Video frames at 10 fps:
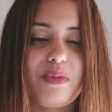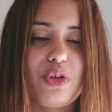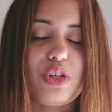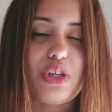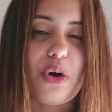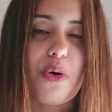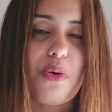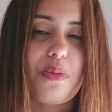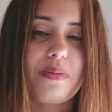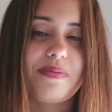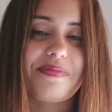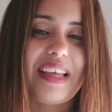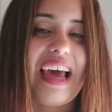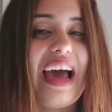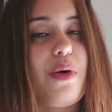So
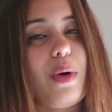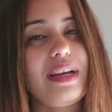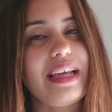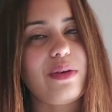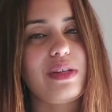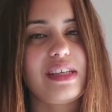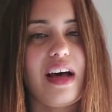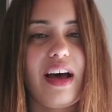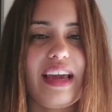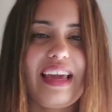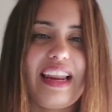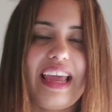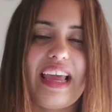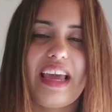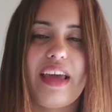I went outside
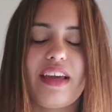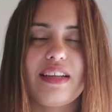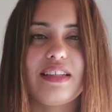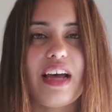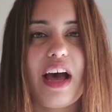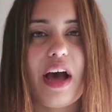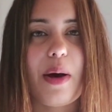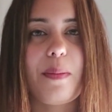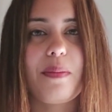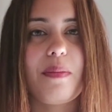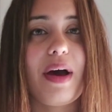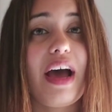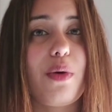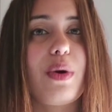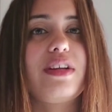and
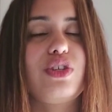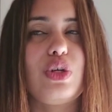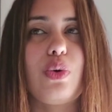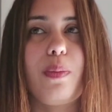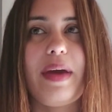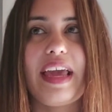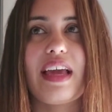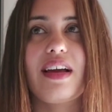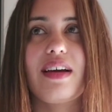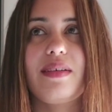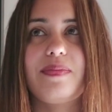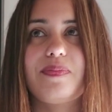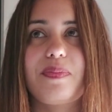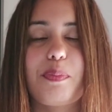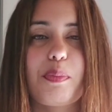I went to a bank,
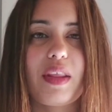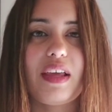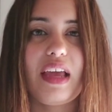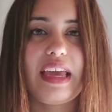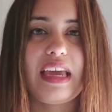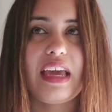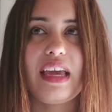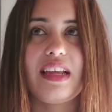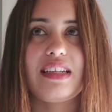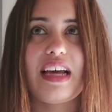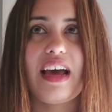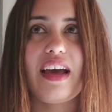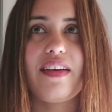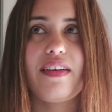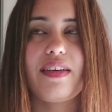and
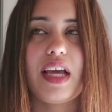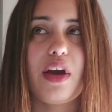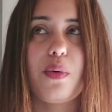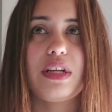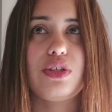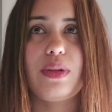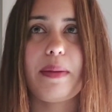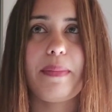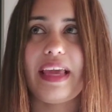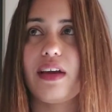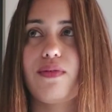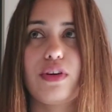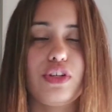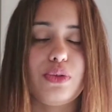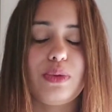I went to that bank
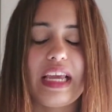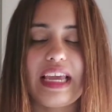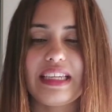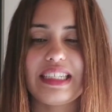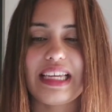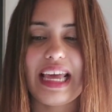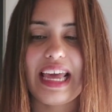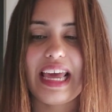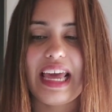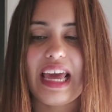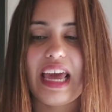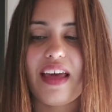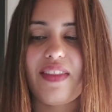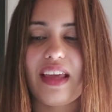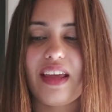for 2 days.
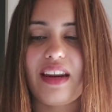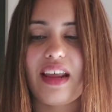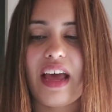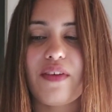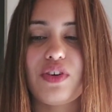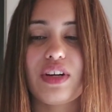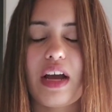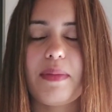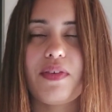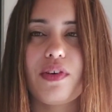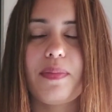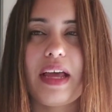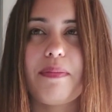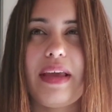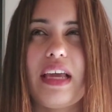And then after coming from
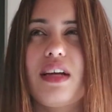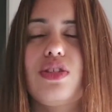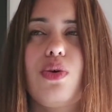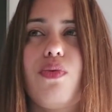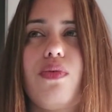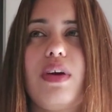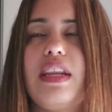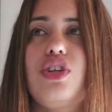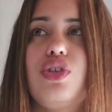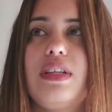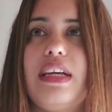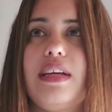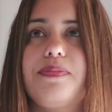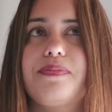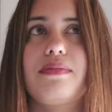that bank, so
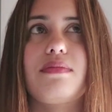initially